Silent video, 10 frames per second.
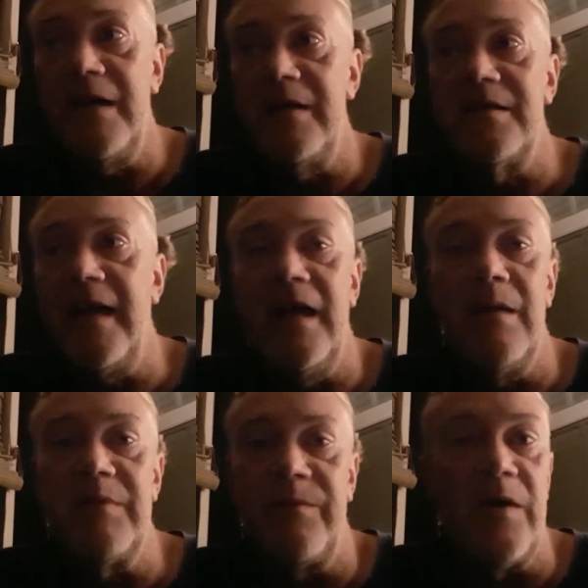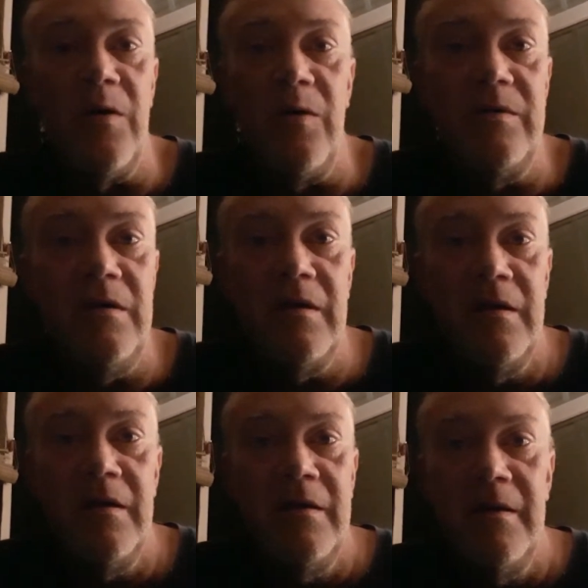just hang up the phone.
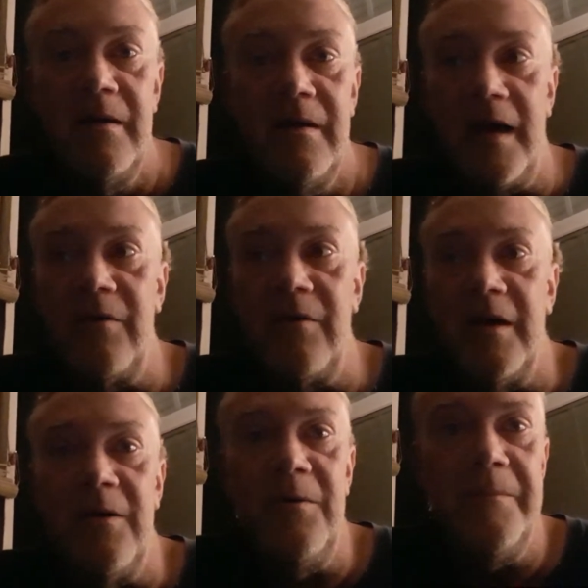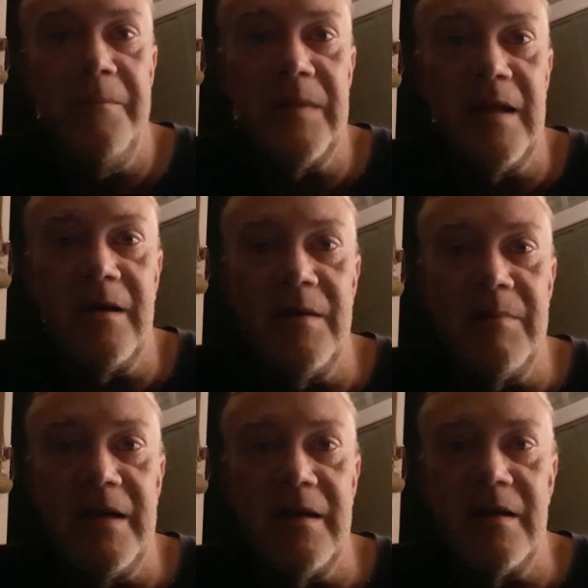I don't know. You know, he
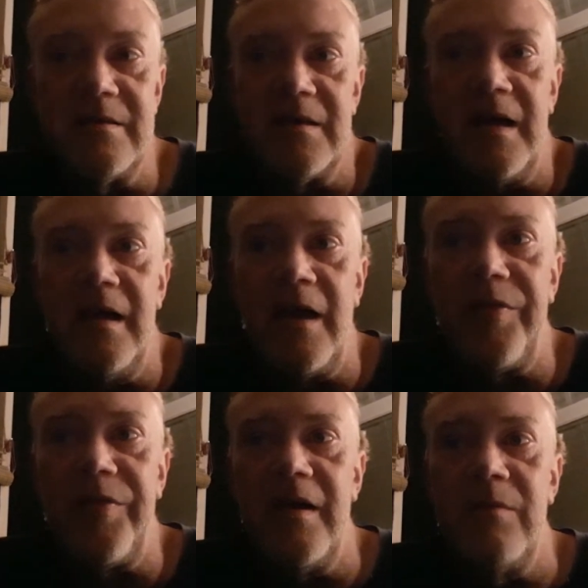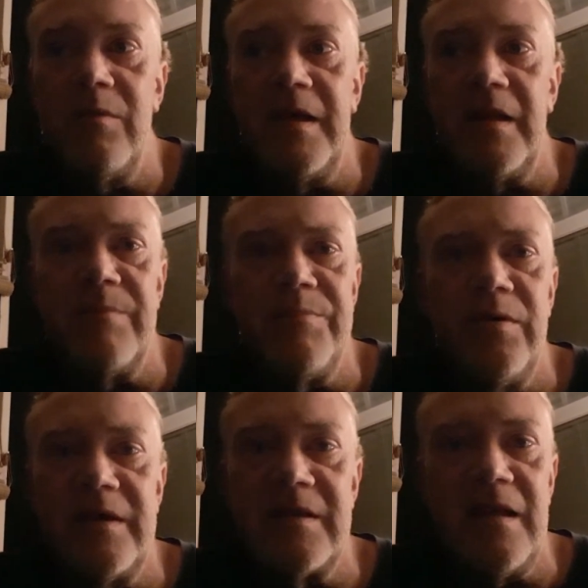might, because I thought it would be like
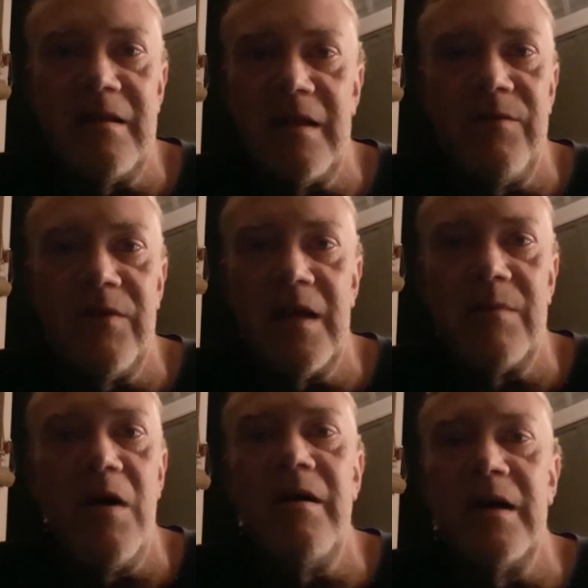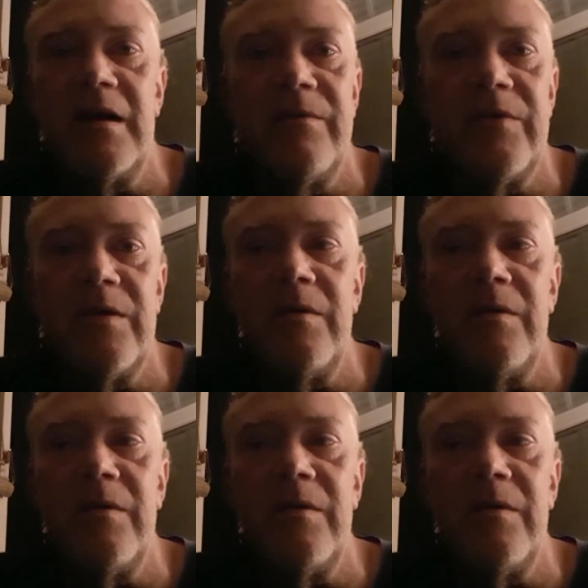pulling teeth to even get him on an interview.